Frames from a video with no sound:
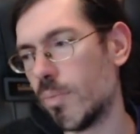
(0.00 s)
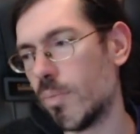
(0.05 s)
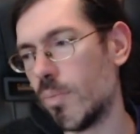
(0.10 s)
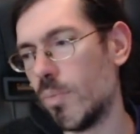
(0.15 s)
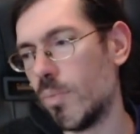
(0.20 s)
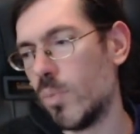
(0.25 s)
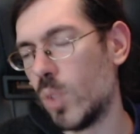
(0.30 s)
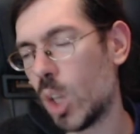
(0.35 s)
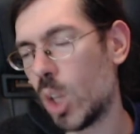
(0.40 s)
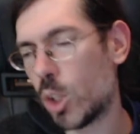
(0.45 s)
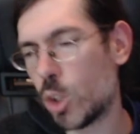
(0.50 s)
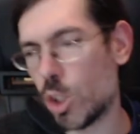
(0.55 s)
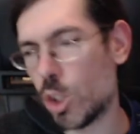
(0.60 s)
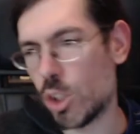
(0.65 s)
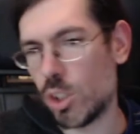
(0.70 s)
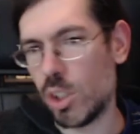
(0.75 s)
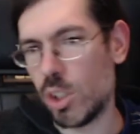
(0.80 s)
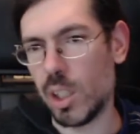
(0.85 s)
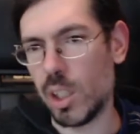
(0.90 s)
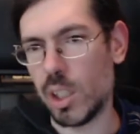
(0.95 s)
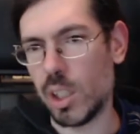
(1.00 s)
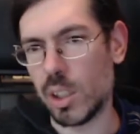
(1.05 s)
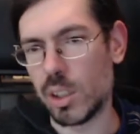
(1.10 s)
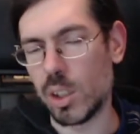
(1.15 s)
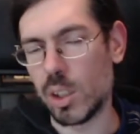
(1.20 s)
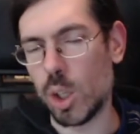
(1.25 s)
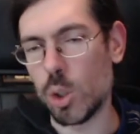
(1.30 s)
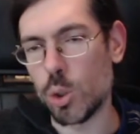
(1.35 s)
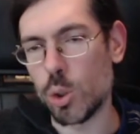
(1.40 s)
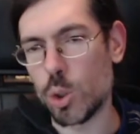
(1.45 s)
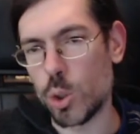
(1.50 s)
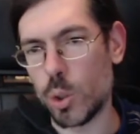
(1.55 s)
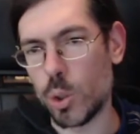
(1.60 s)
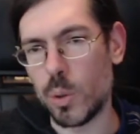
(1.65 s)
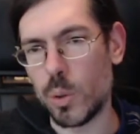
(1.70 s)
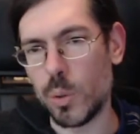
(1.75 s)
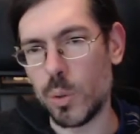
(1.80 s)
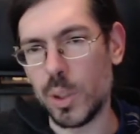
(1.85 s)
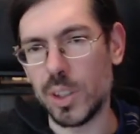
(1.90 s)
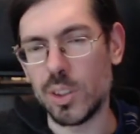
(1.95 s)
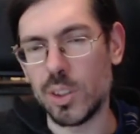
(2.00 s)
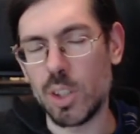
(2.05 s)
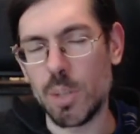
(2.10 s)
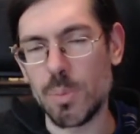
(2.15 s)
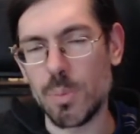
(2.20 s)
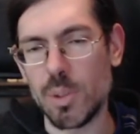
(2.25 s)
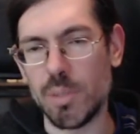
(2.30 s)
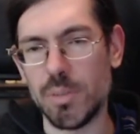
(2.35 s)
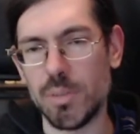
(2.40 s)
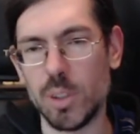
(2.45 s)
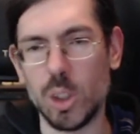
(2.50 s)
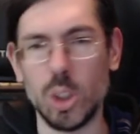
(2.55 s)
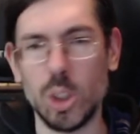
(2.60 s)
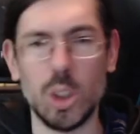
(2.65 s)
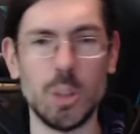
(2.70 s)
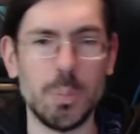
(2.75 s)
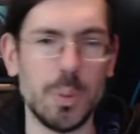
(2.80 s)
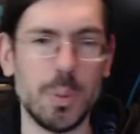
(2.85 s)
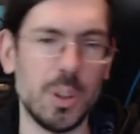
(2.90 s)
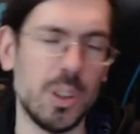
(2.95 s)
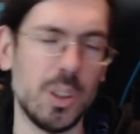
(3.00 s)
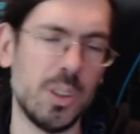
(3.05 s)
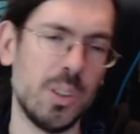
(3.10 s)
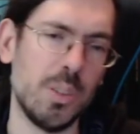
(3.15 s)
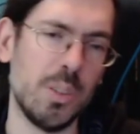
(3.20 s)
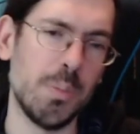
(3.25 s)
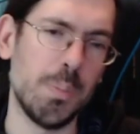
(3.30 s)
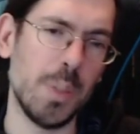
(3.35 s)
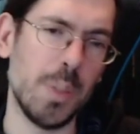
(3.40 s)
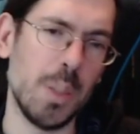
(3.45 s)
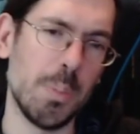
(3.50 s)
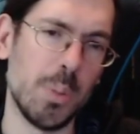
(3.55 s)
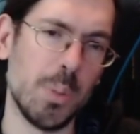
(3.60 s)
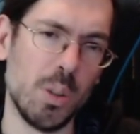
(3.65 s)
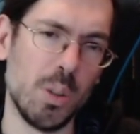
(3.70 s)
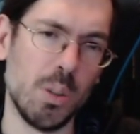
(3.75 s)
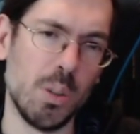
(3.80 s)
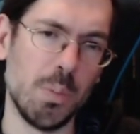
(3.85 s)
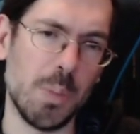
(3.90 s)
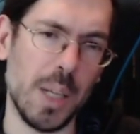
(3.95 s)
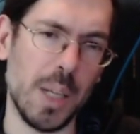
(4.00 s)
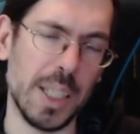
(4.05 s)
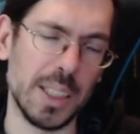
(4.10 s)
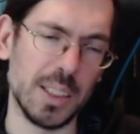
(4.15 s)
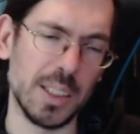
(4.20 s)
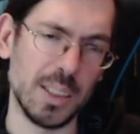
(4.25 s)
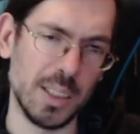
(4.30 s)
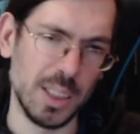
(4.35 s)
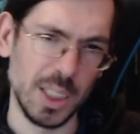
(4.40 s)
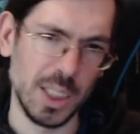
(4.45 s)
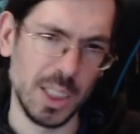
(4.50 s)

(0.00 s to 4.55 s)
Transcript: not just the culture in terms of urban people, like